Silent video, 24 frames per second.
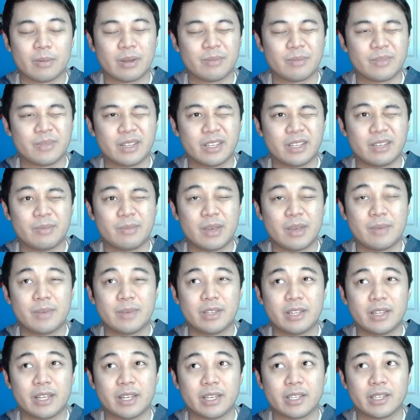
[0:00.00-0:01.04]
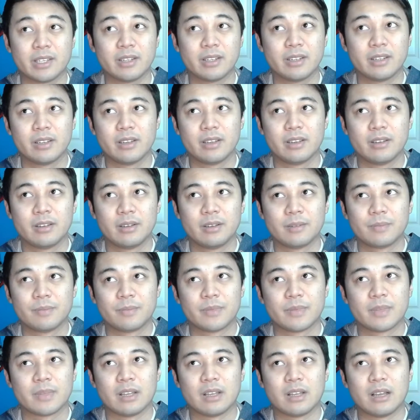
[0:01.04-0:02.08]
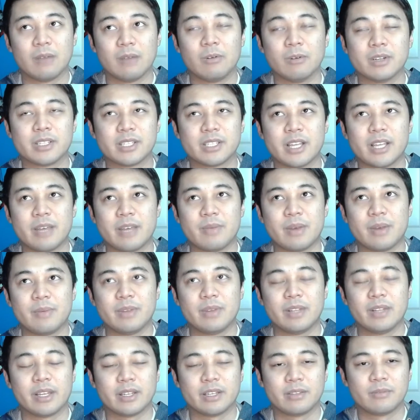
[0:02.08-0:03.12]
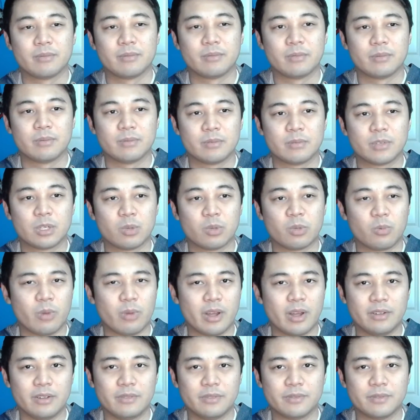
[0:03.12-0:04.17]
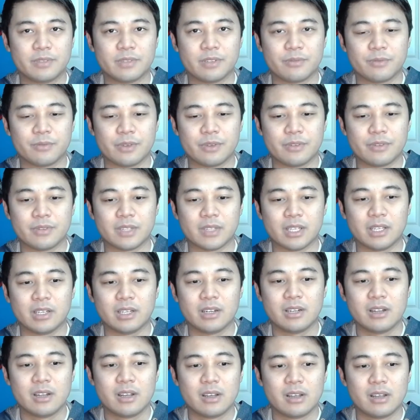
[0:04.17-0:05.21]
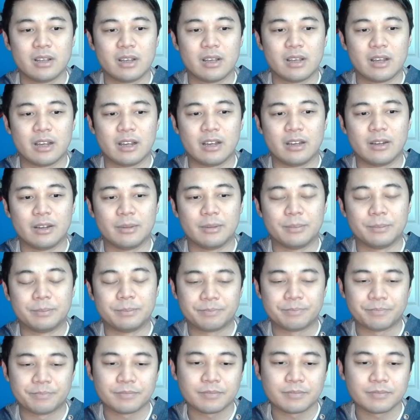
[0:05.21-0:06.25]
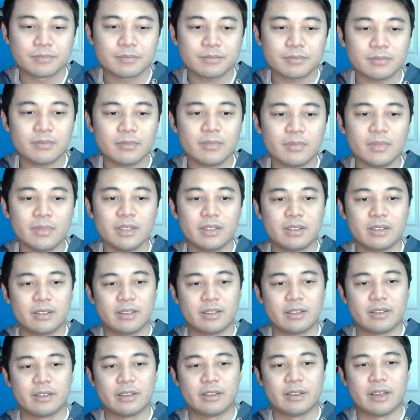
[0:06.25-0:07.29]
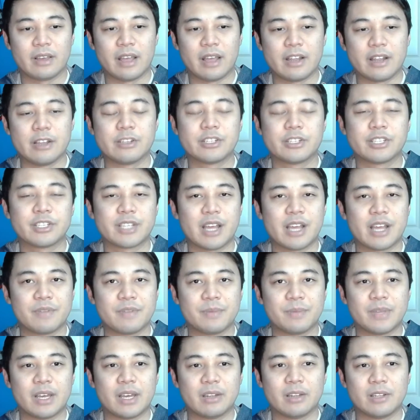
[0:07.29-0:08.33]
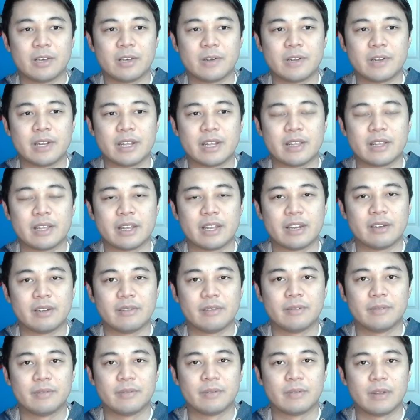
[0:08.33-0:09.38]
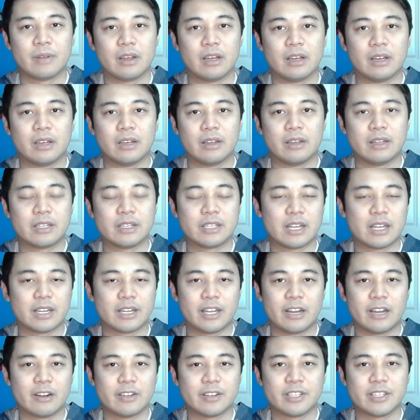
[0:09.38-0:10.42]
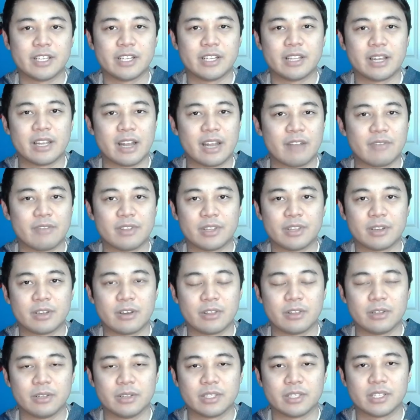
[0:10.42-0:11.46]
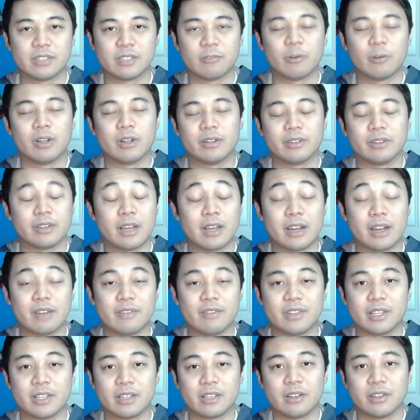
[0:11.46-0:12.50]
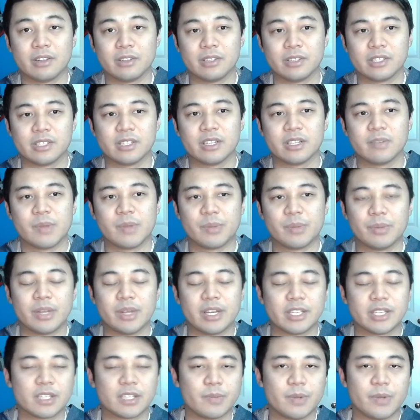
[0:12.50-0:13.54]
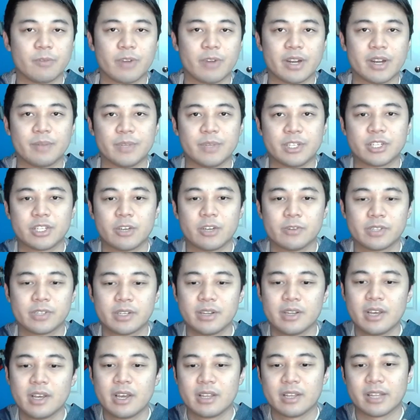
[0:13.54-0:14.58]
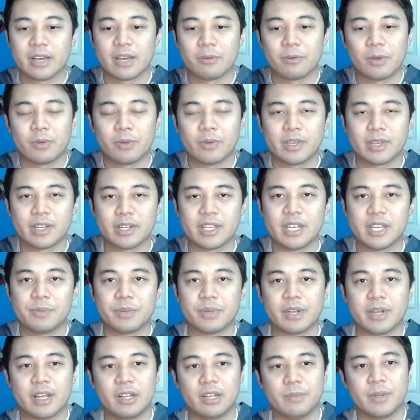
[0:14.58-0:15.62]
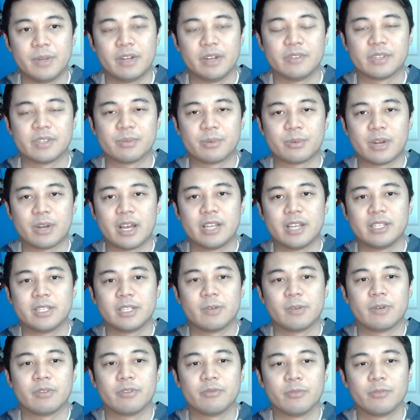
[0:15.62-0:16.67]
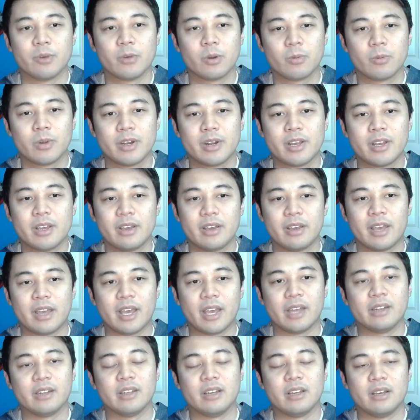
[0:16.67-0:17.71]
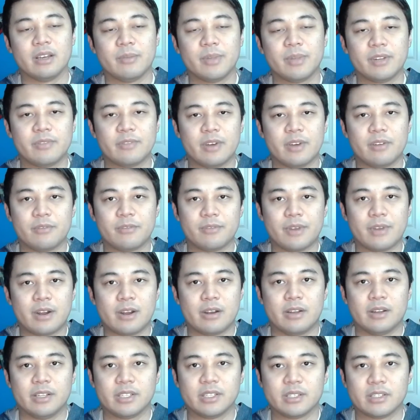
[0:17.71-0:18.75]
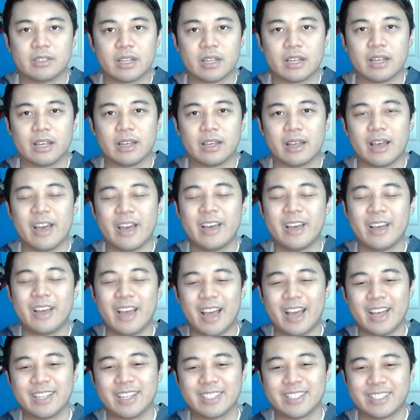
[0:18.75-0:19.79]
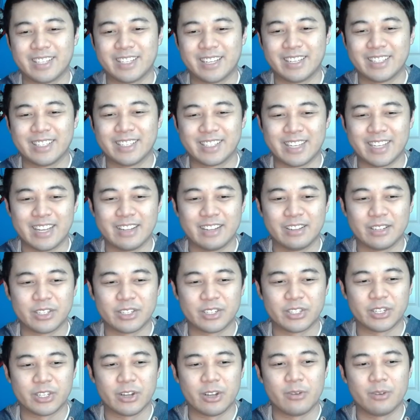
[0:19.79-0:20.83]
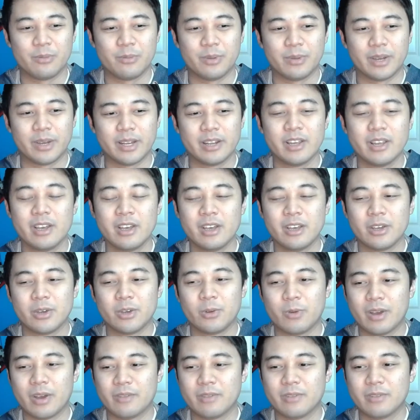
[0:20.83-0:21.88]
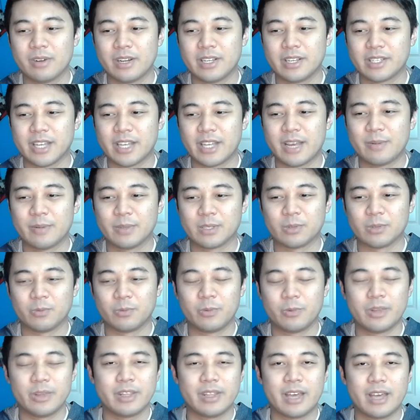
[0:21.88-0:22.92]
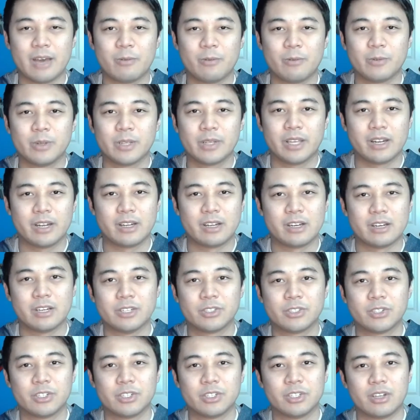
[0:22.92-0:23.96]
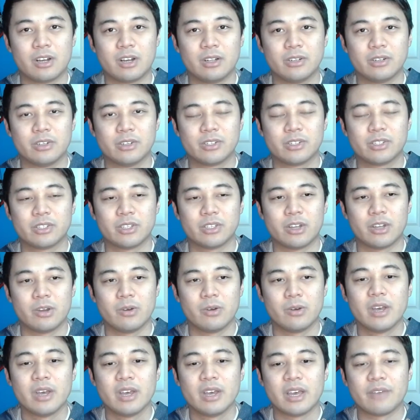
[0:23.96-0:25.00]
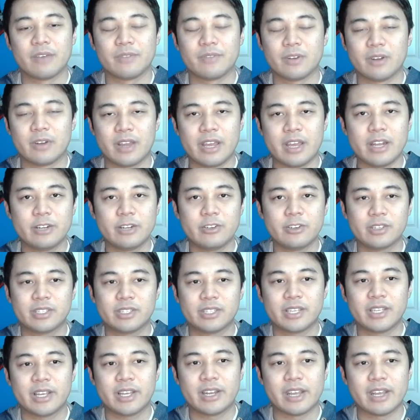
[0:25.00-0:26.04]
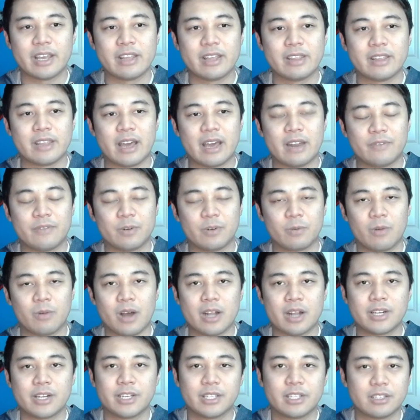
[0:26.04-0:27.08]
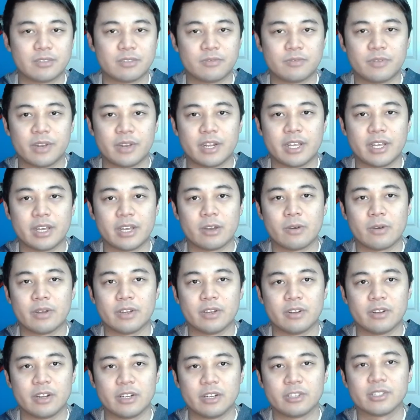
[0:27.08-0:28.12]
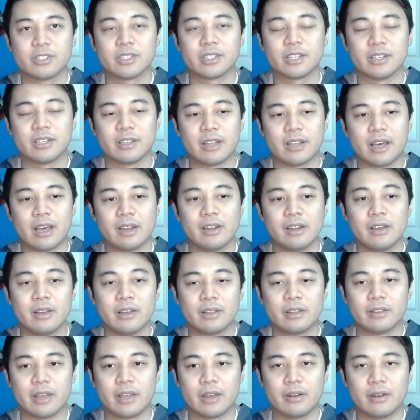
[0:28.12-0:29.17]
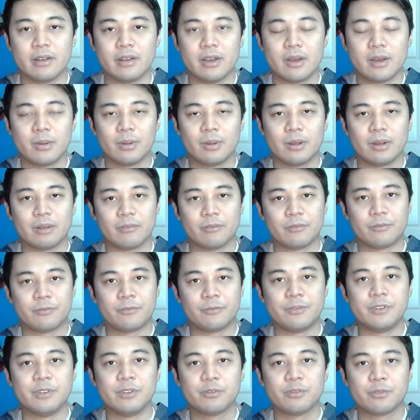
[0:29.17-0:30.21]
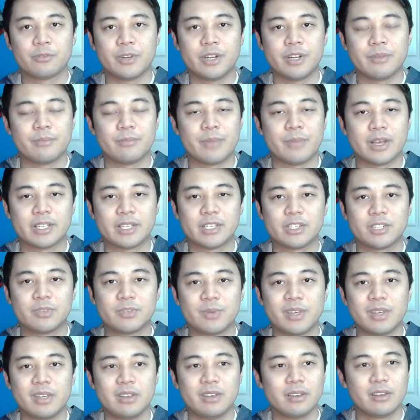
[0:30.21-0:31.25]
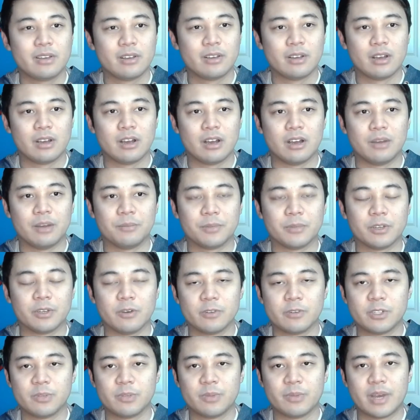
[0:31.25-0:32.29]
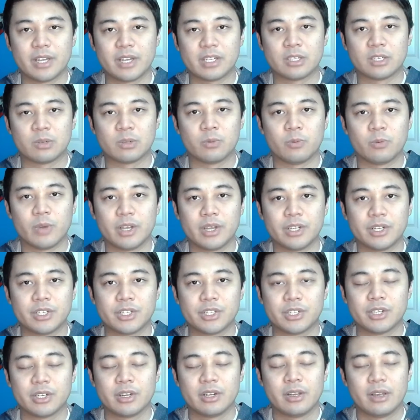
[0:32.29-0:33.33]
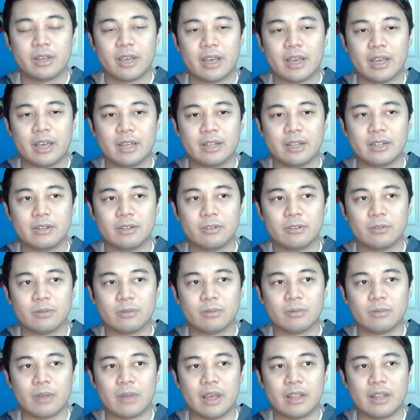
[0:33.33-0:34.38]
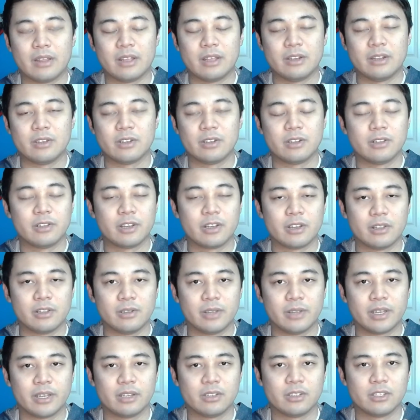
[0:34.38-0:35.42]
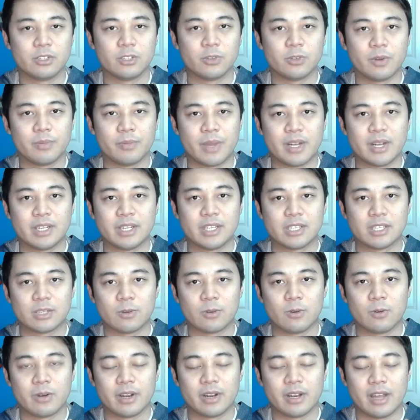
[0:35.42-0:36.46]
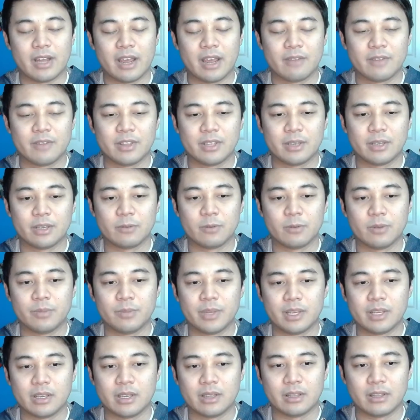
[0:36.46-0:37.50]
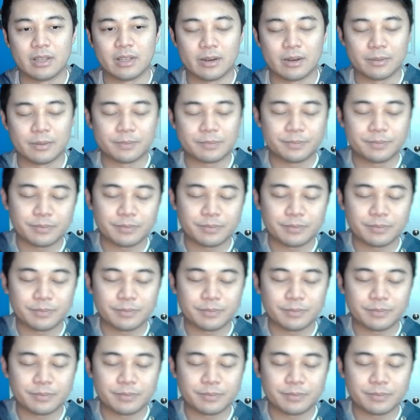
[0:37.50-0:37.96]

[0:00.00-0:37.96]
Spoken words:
thinking maybe like, I want to say maybe like 12 to 15, and you should just have them downloaded. And then it's not guaranteed that everything on the list is, well, not everything on the list is gonna be played. It's gonna be randomly chosen. That way we can keep an element of surprise going forward, and a bit of unfairness, as is in the show. But whoever is able to win that will get $100. So if you're interested in that, if you're watching this video and you're interested in that, then feel free to message me. Go to my Twitch, and then you can click on the link to join my Discord, and everything will be in there.